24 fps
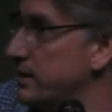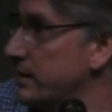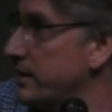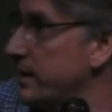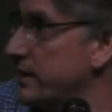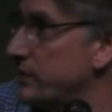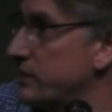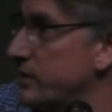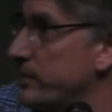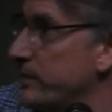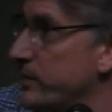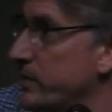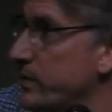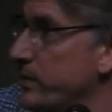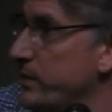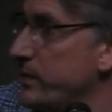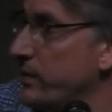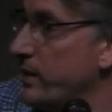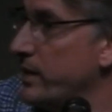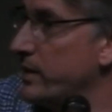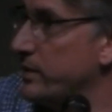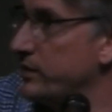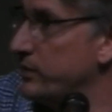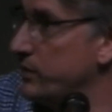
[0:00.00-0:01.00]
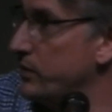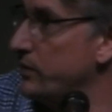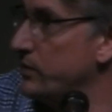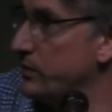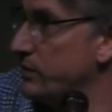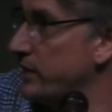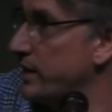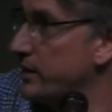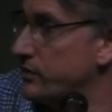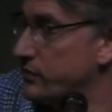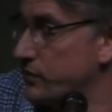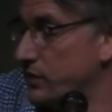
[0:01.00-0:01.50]
That's something we want to do.
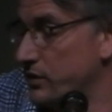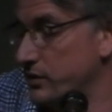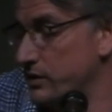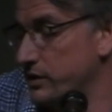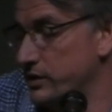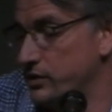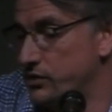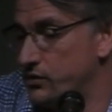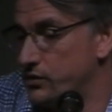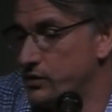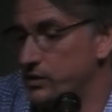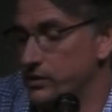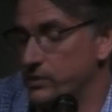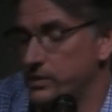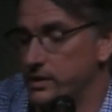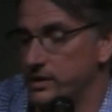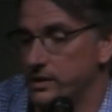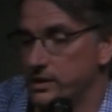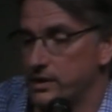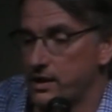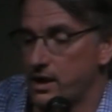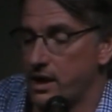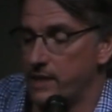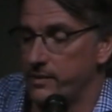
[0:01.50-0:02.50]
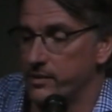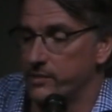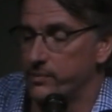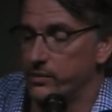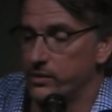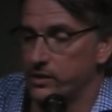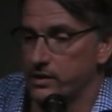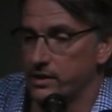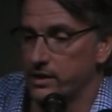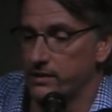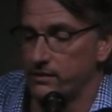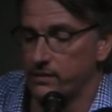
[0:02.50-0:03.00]
That's certainly true in the comic
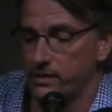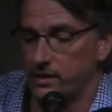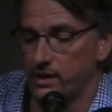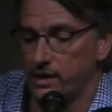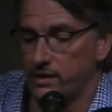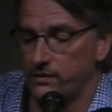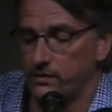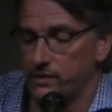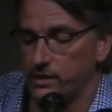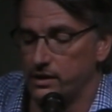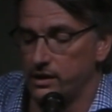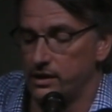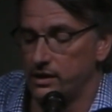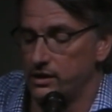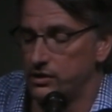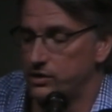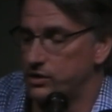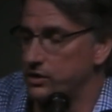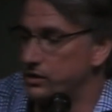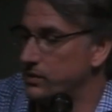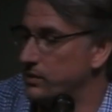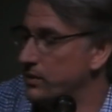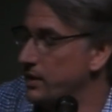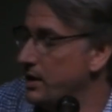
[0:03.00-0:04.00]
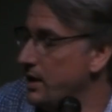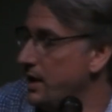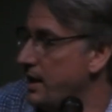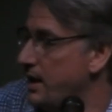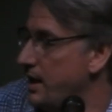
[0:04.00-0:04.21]
book every every issue.